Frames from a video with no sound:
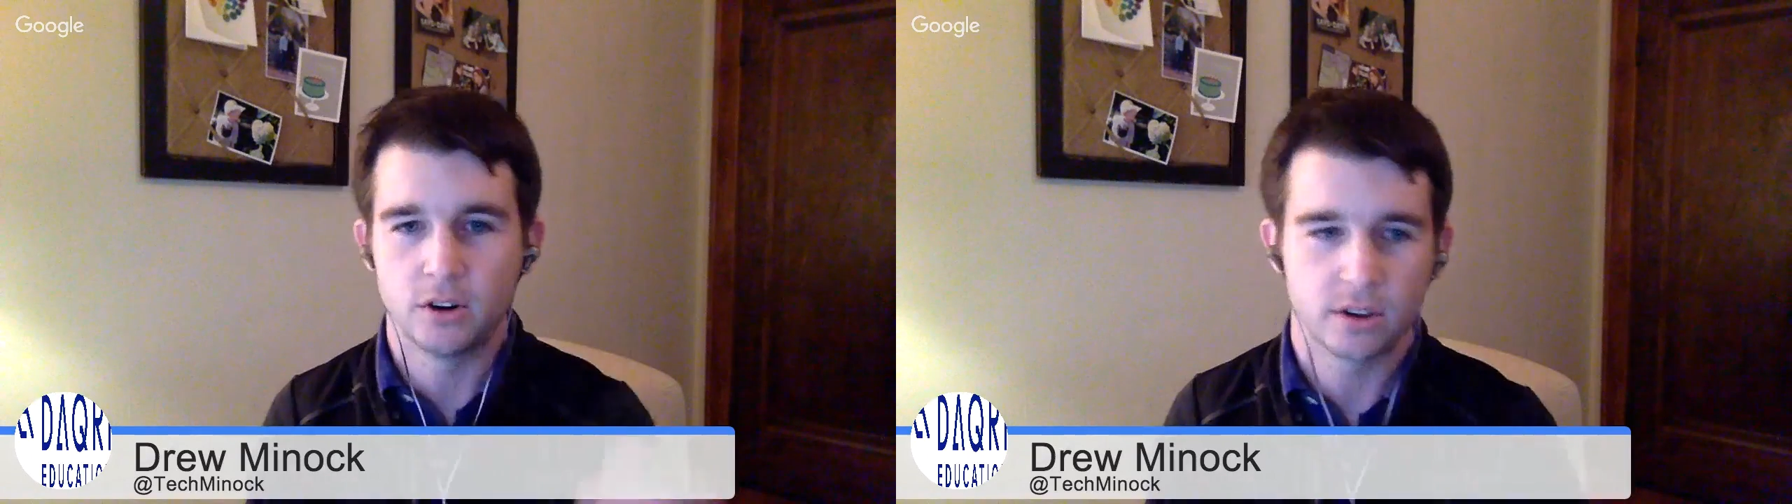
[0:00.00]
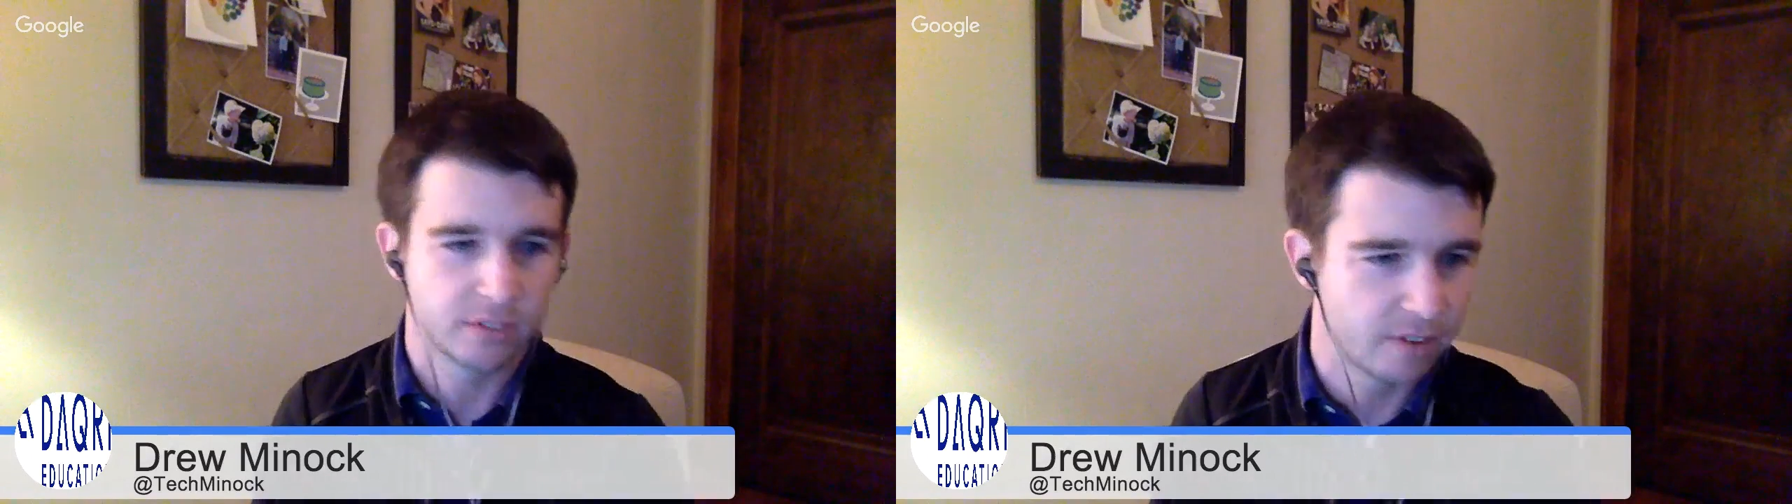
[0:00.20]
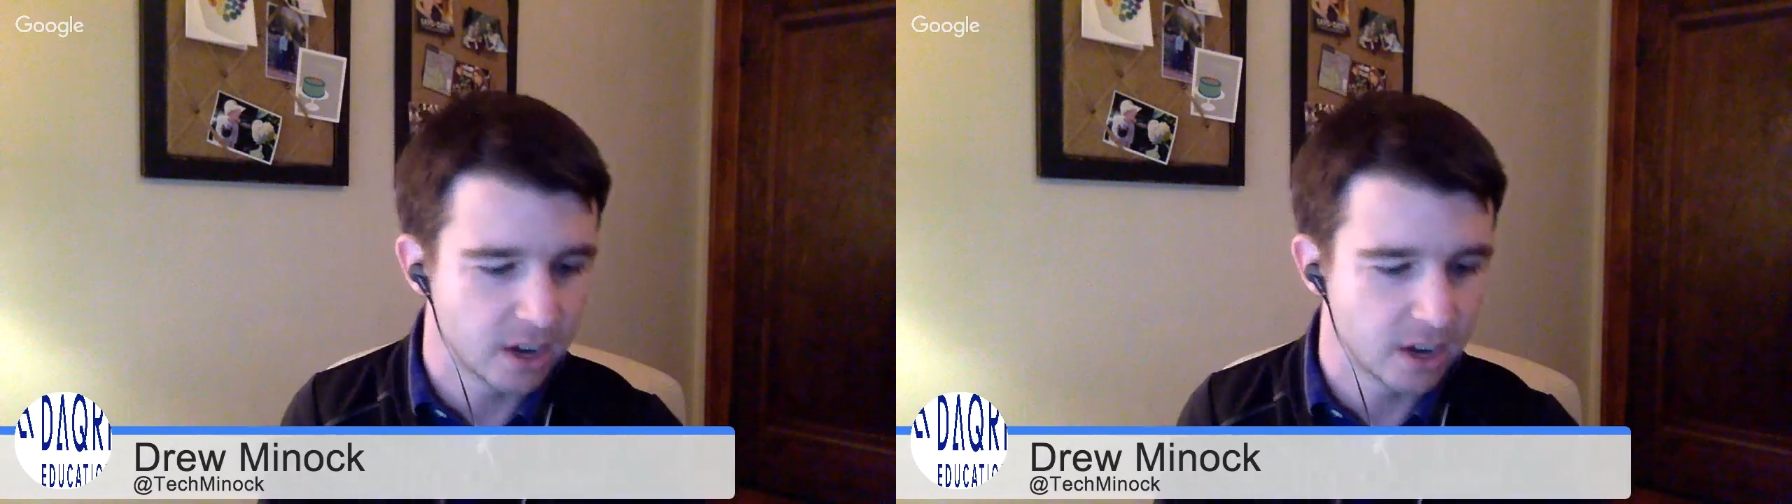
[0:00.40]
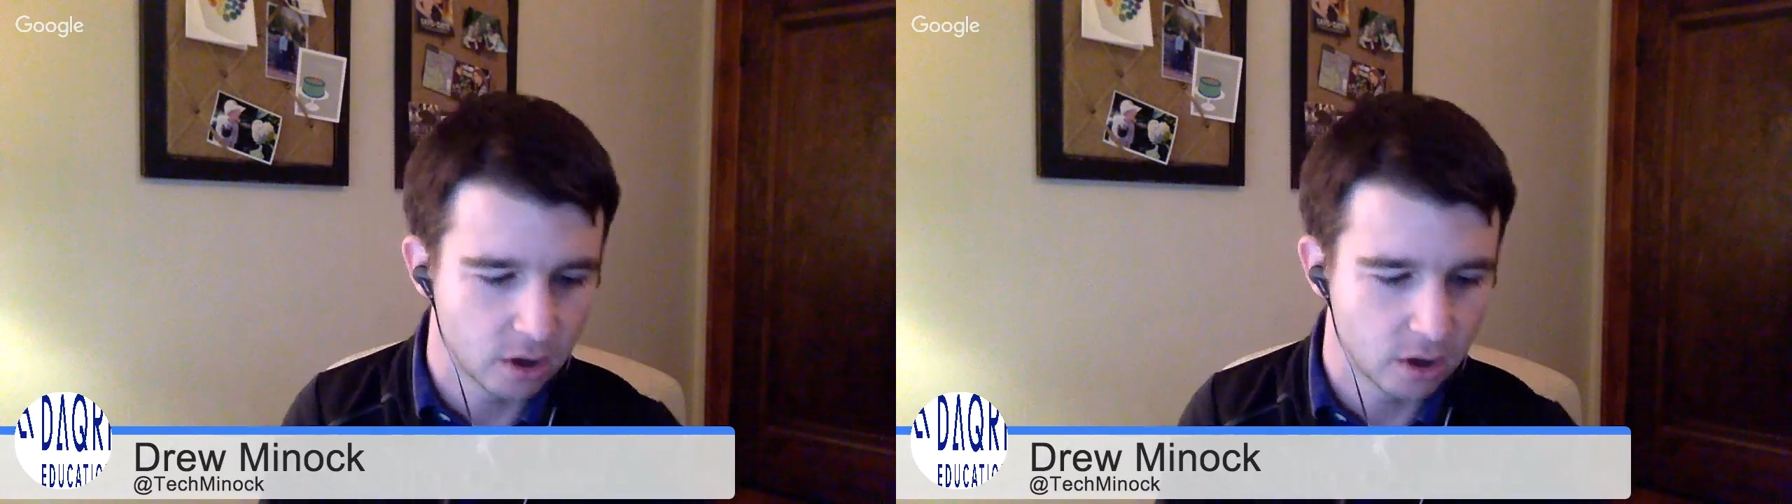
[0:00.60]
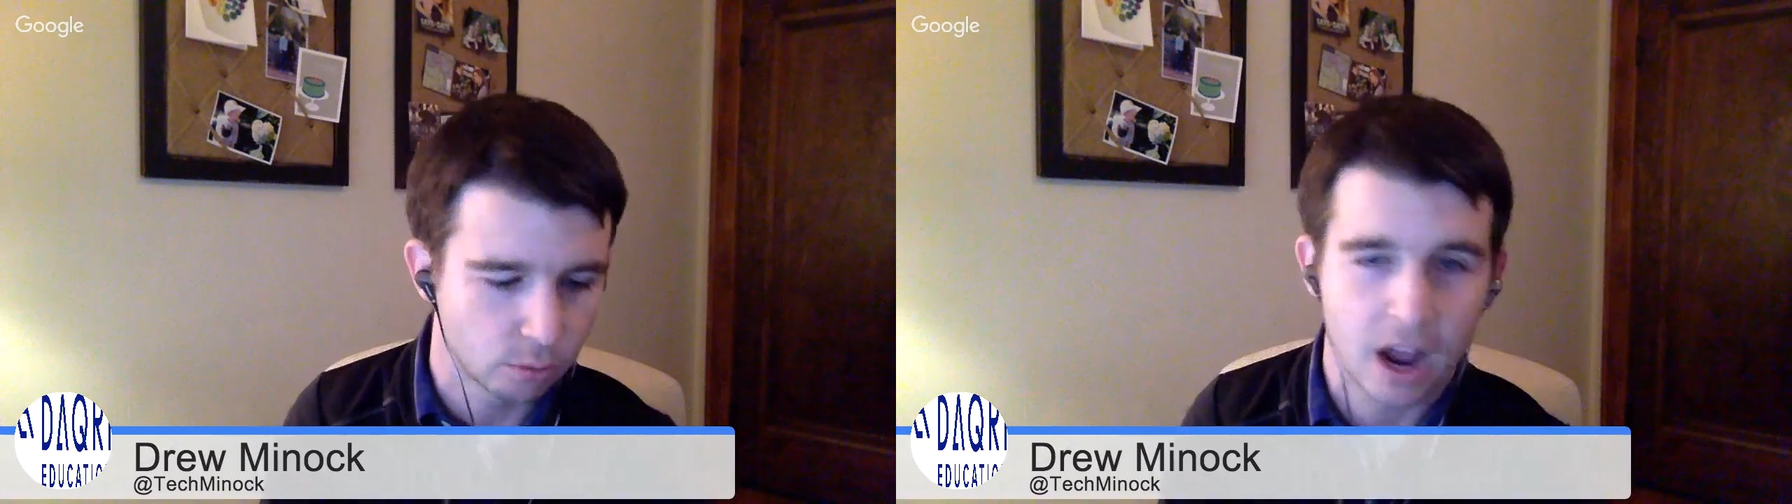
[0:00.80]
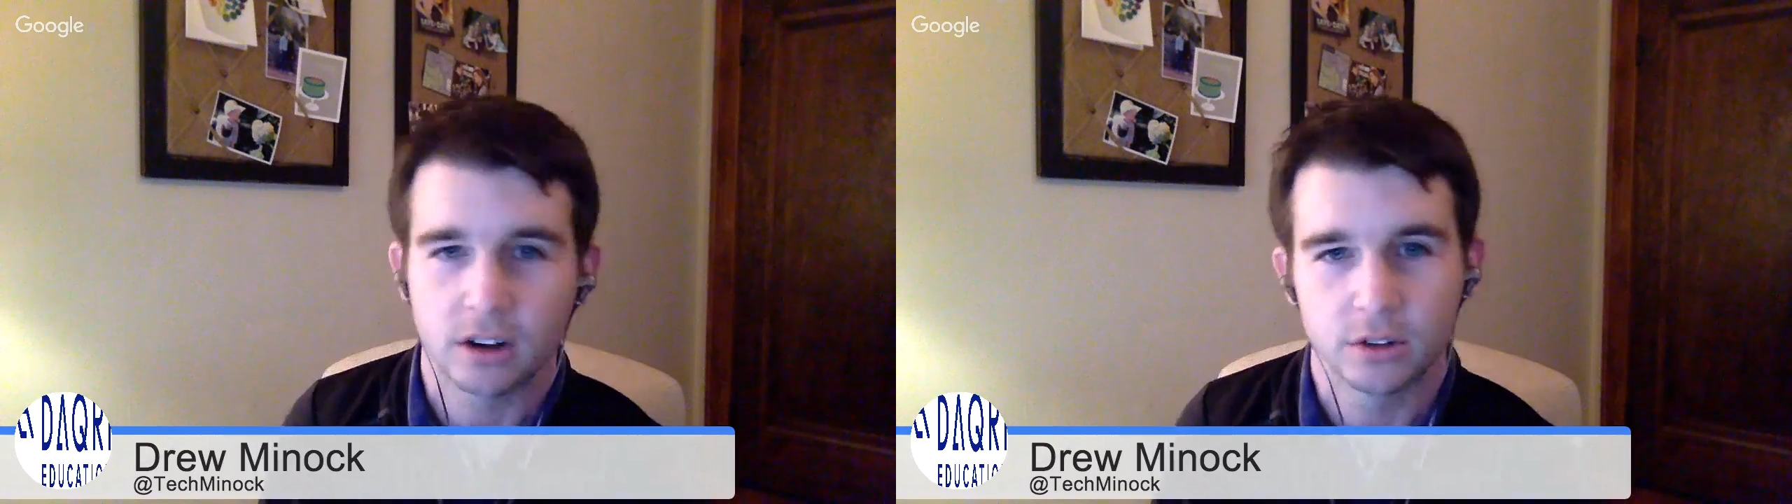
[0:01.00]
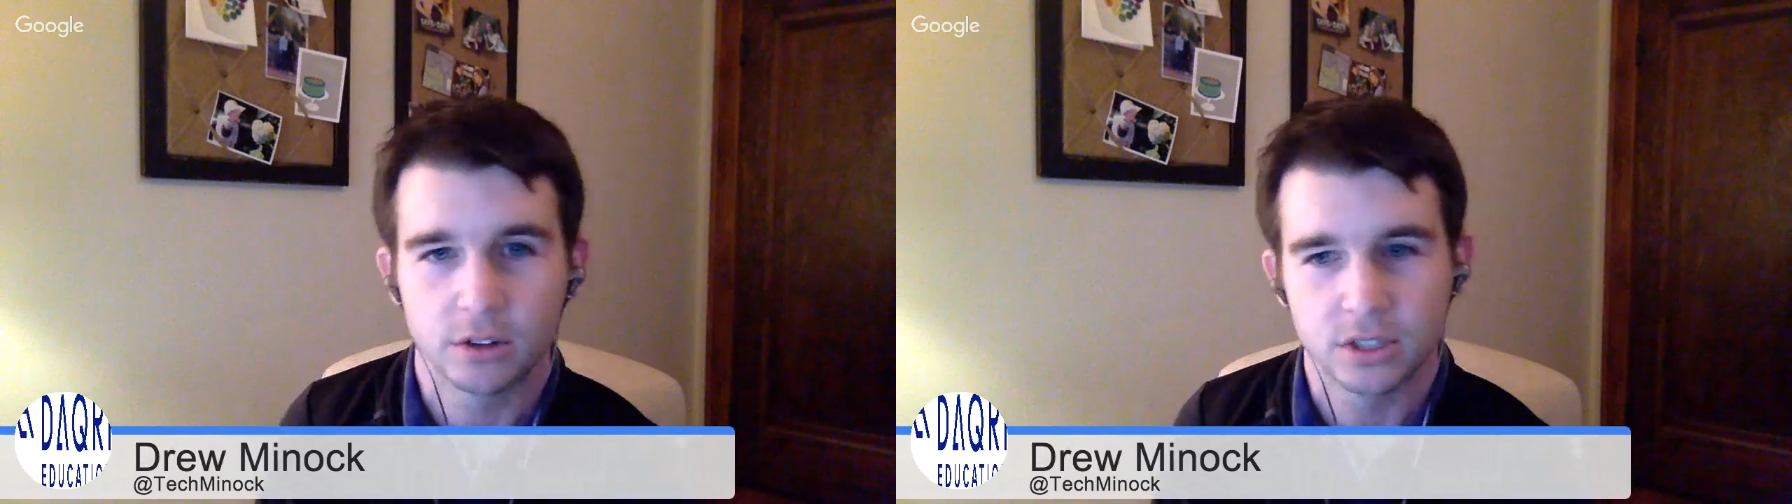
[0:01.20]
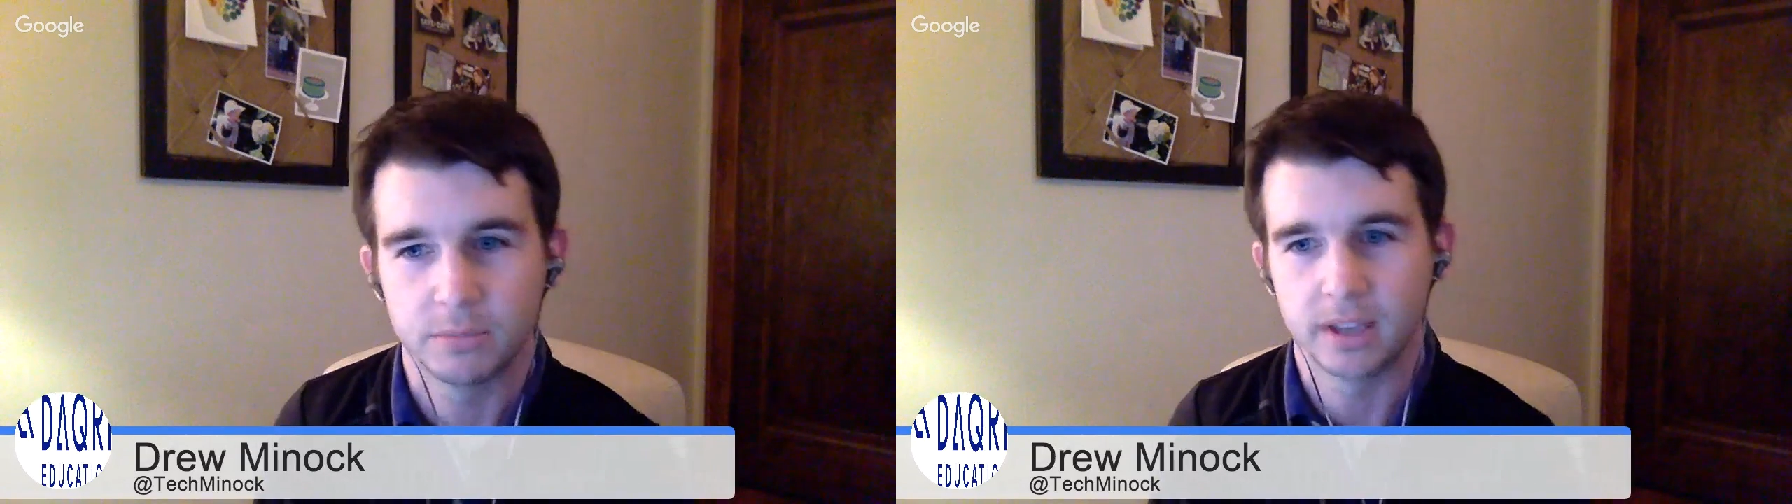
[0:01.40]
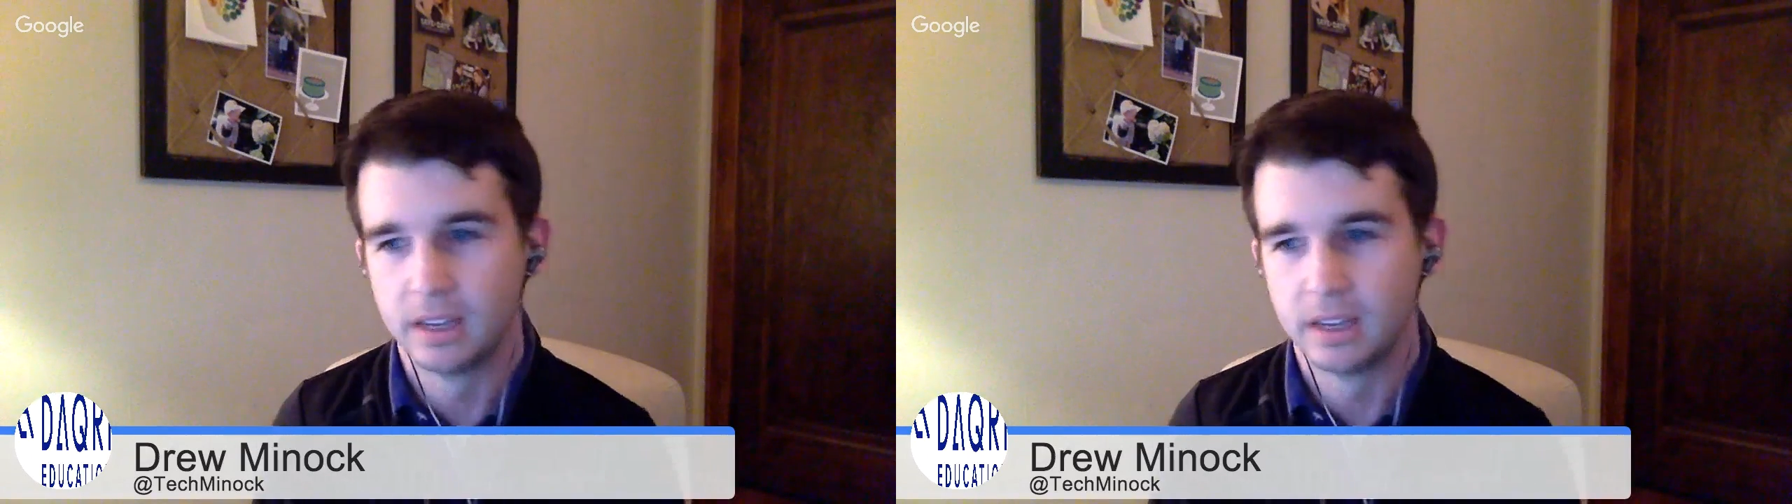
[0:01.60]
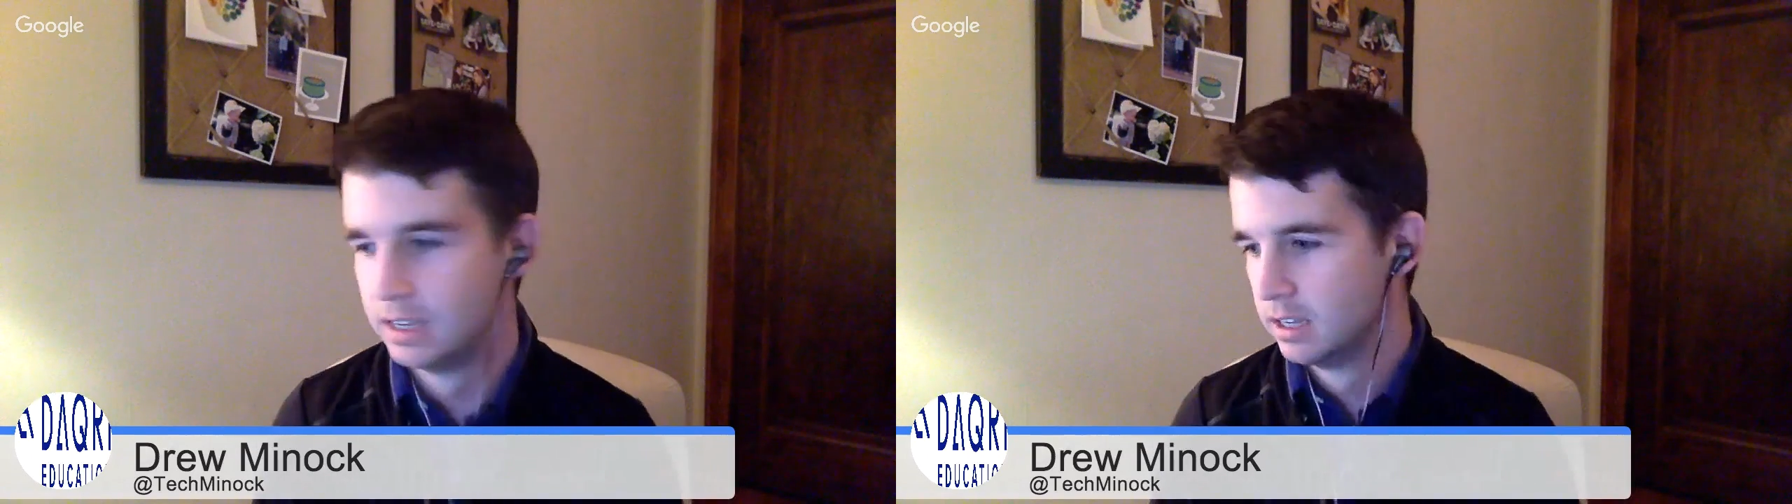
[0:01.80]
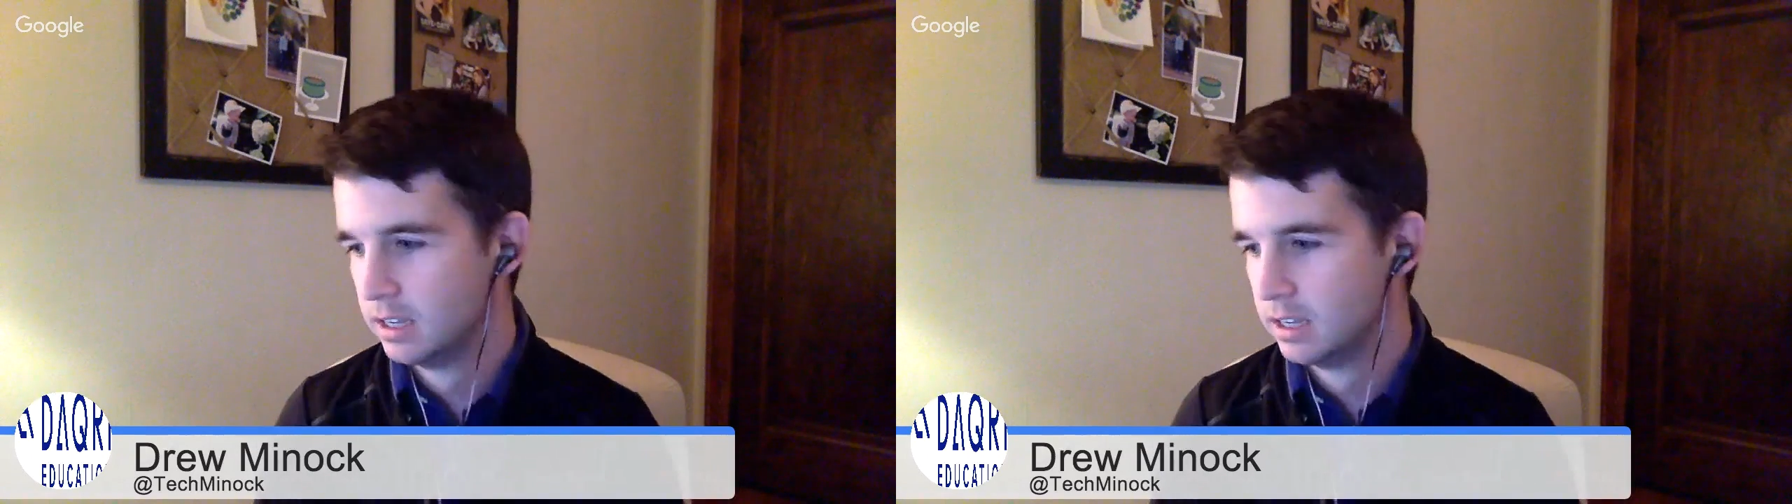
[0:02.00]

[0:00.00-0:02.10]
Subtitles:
or you have to find another rock, or do something.